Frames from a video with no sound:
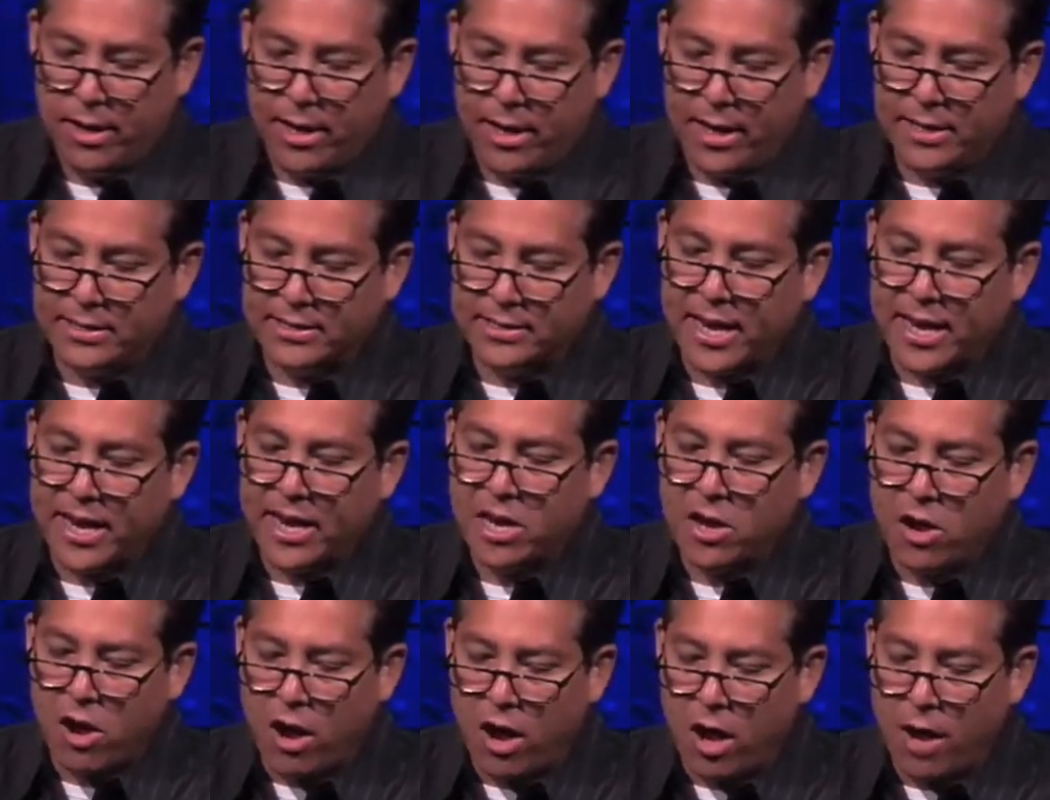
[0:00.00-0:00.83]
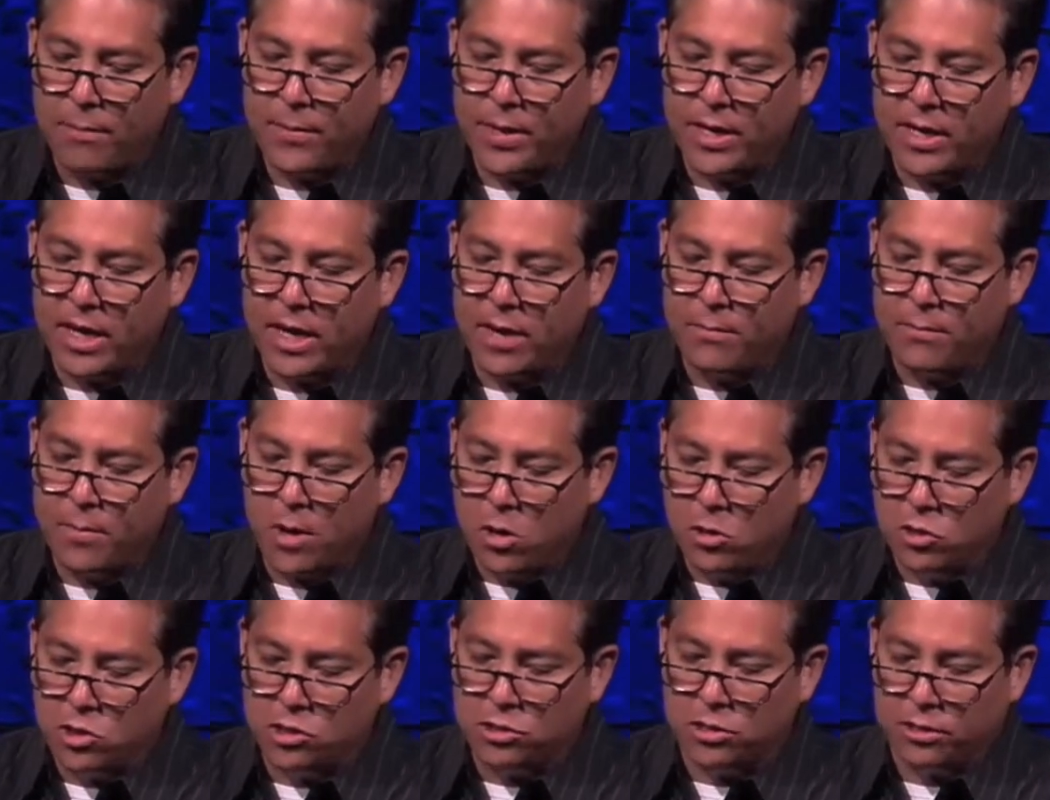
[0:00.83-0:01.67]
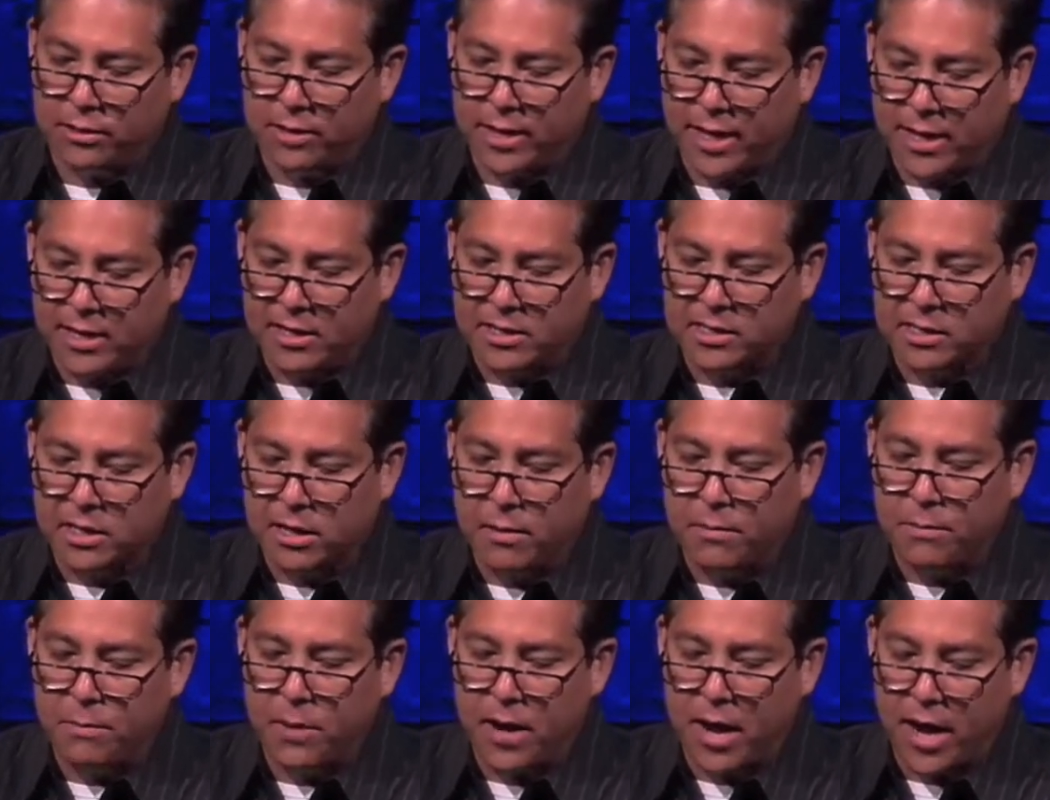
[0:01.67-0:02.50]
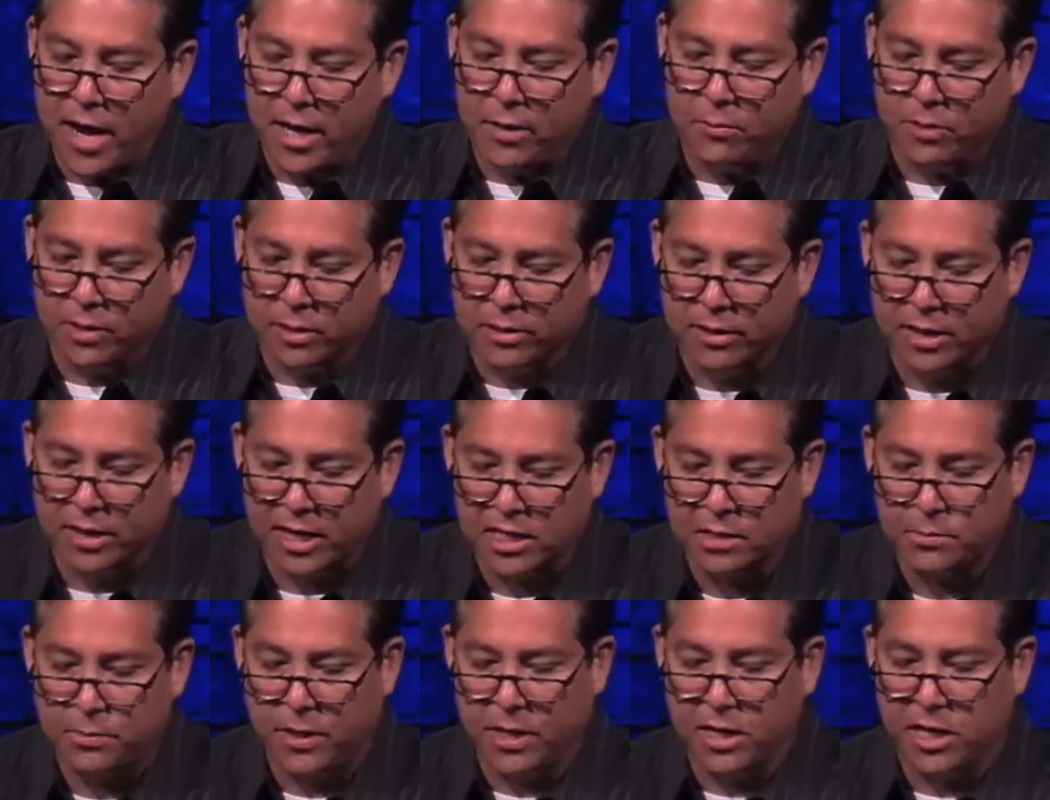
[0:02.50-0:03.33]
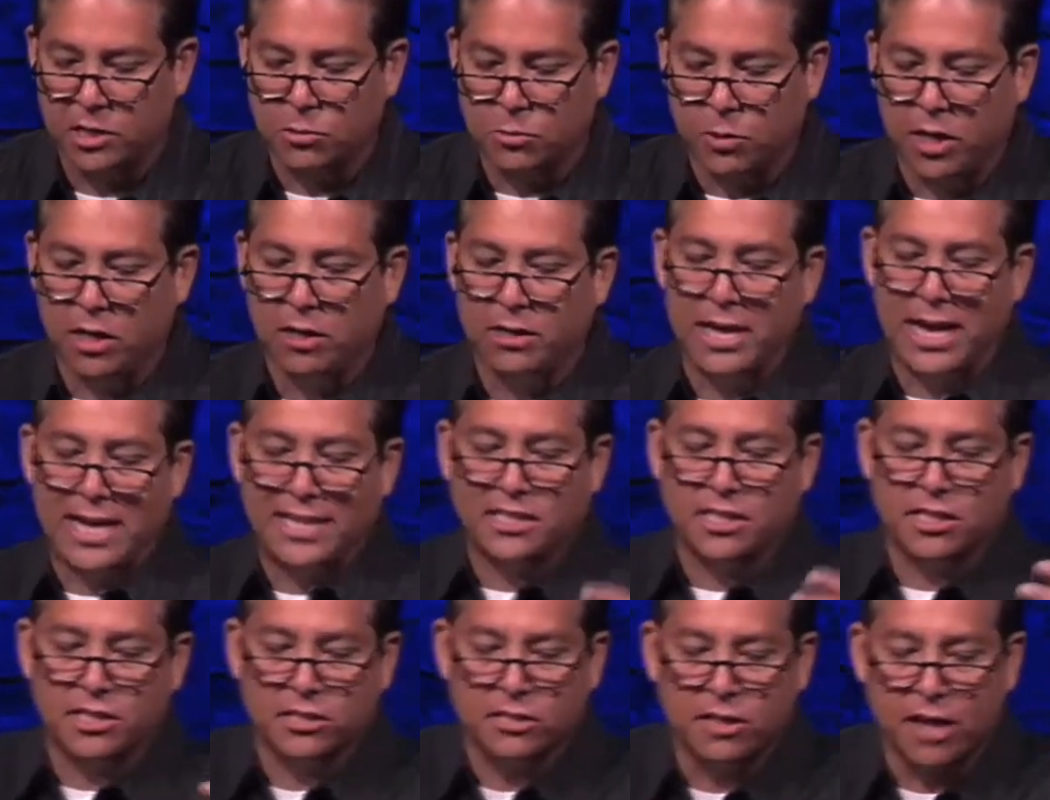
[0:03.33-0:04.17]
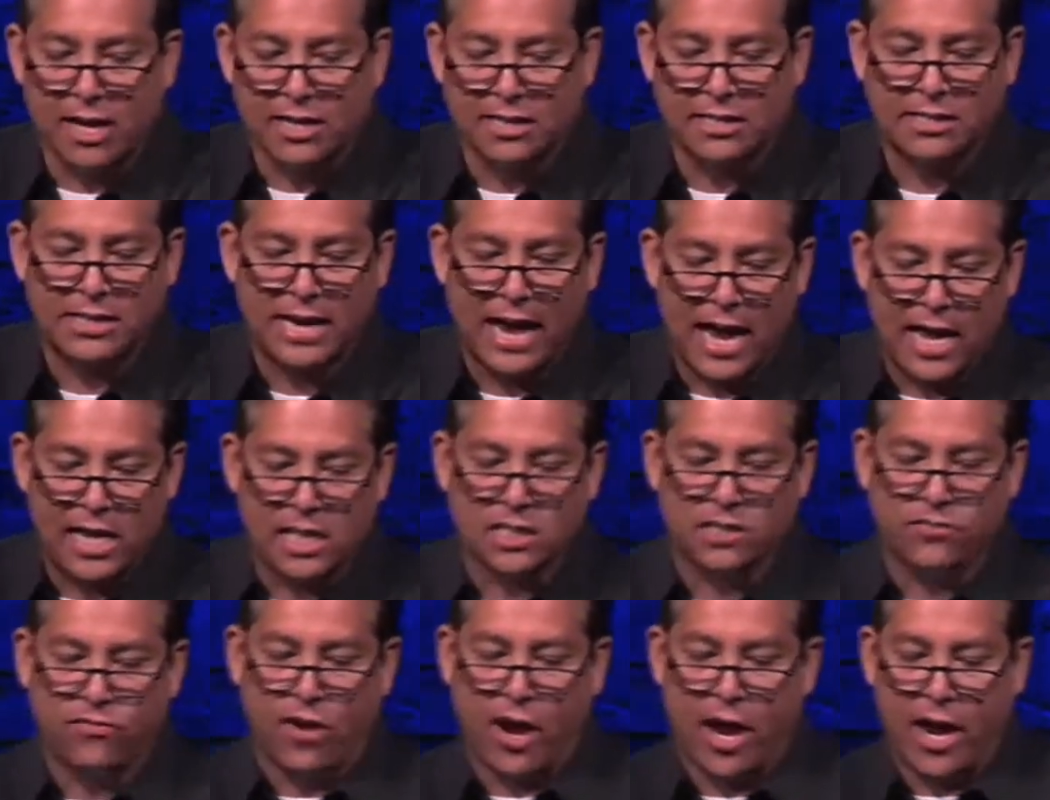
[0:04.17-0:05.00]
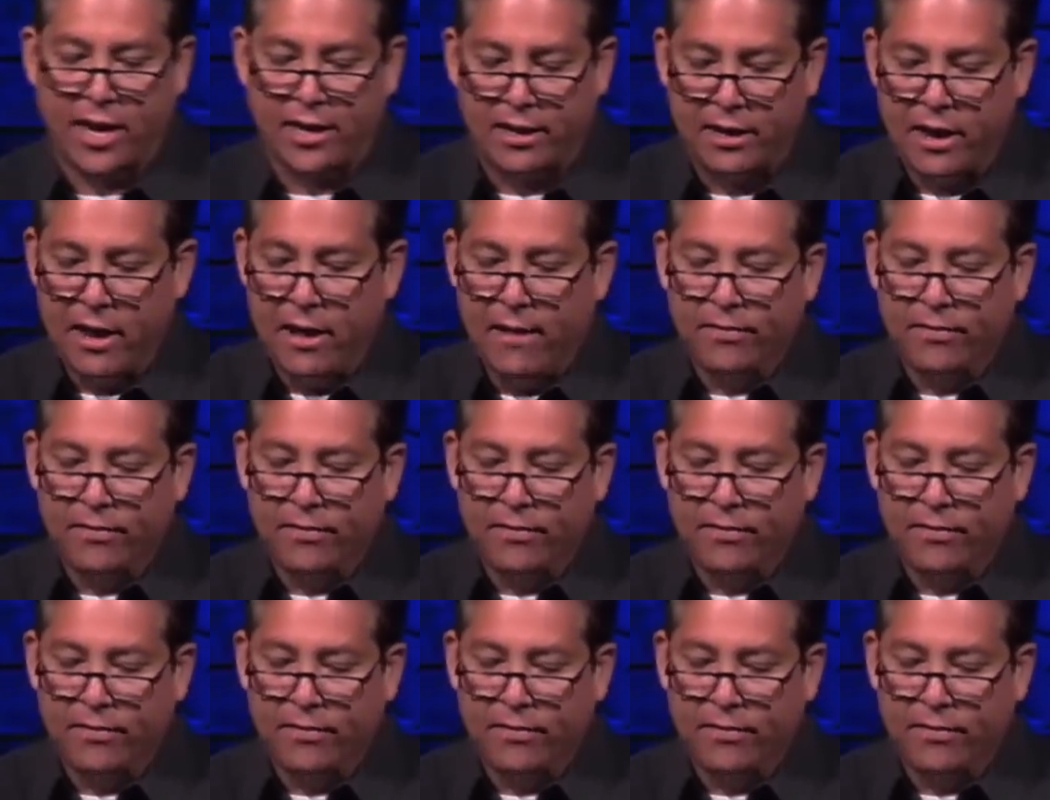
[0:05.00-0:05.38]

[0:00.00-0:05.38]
is a common emotion that is combined with lust, because when lust is not satisfied,